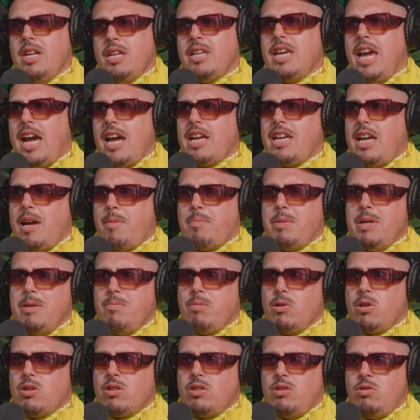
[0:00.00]
And
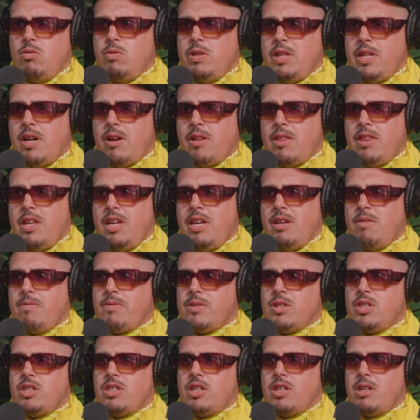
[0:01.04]
people are doing their thing
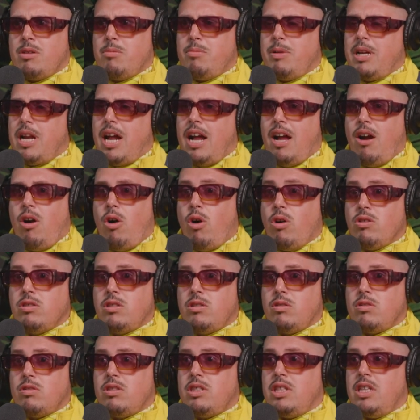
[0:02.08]
for sure. But I
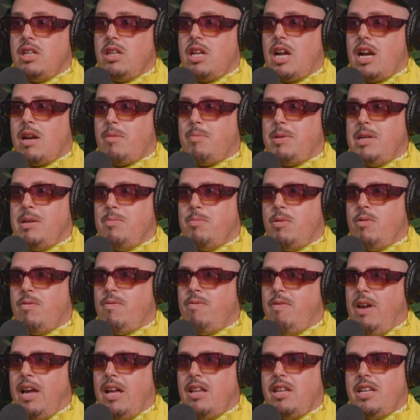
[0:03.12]
also see a lot of people
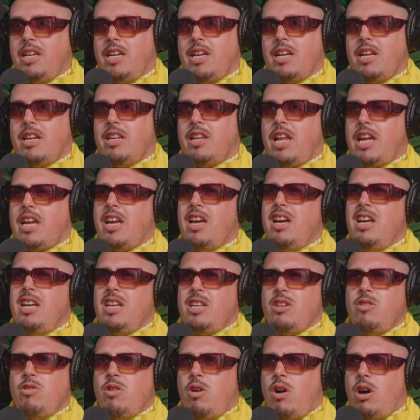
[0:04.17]
failing and
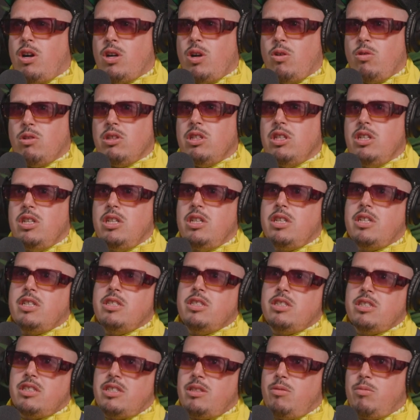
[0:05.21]
I'll go look and
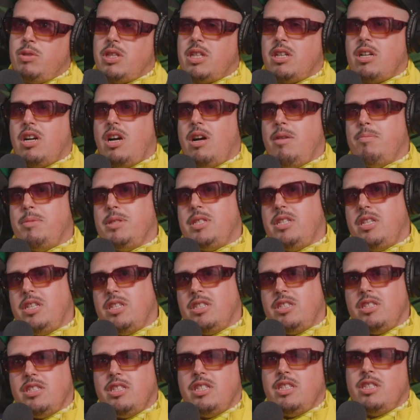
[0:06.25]
just see what the
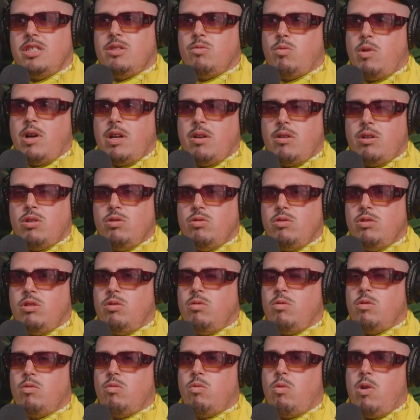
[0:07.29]
competition is, who's
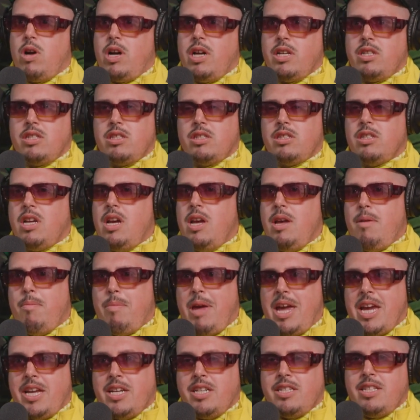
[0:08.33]
doing what, just
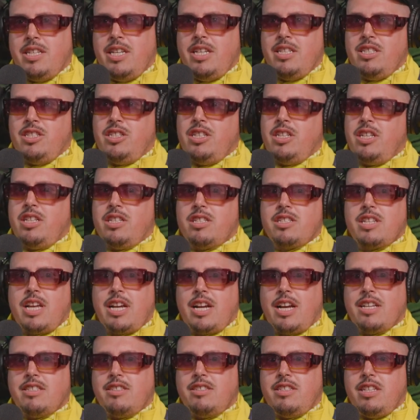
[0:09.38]
paying attention. And it's like
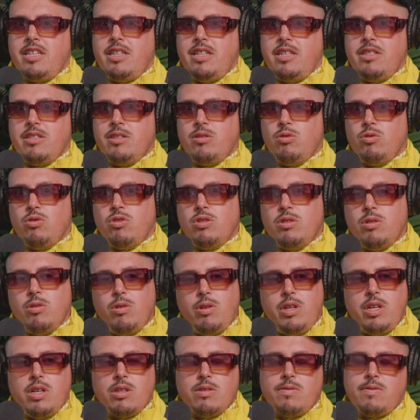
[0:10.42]
I see these new
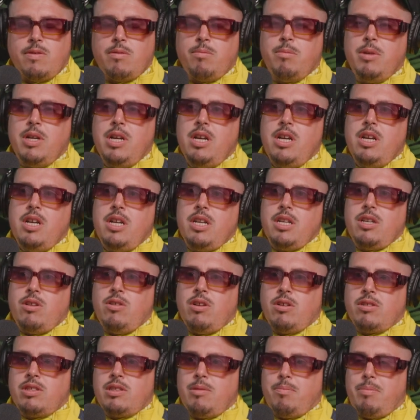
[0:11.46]
studios from,
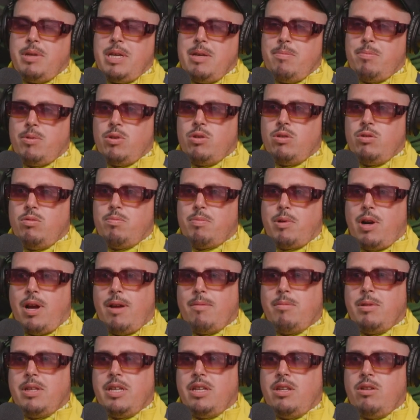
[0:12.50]
some people who
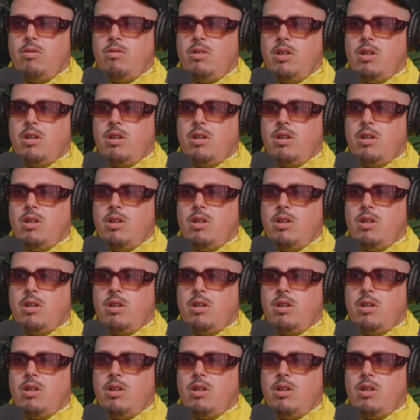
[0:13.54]
probably,